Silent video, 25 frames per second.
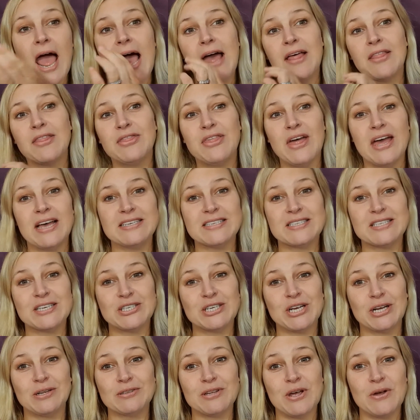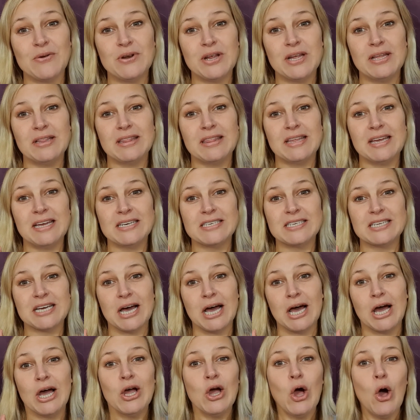There's the Sheldonian
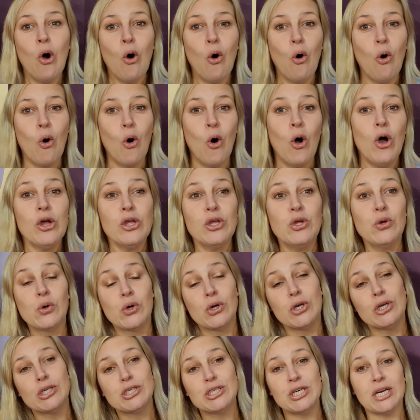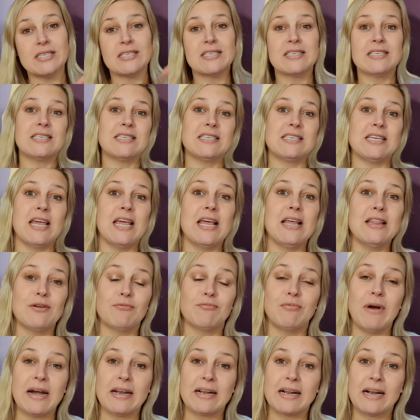Theatre," or "you can just see the
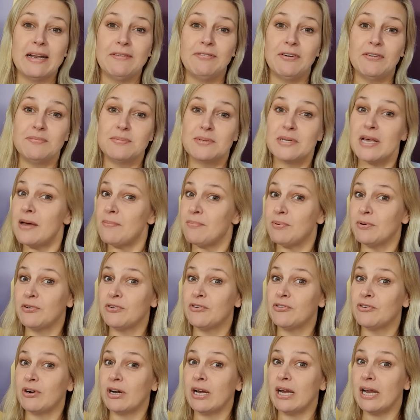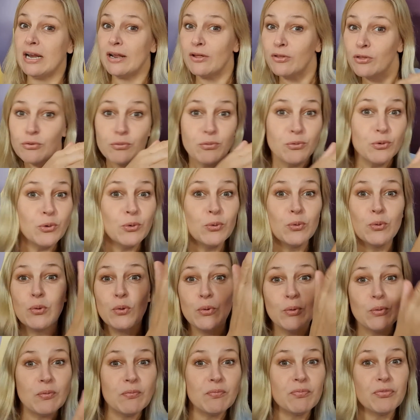Radcliffe Observatory
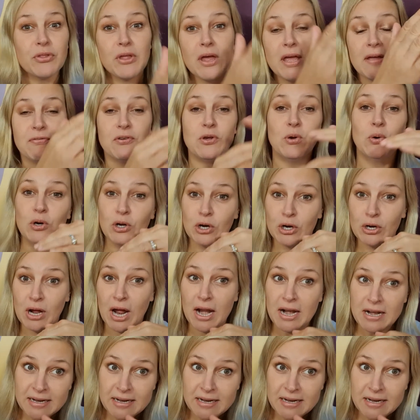through if you look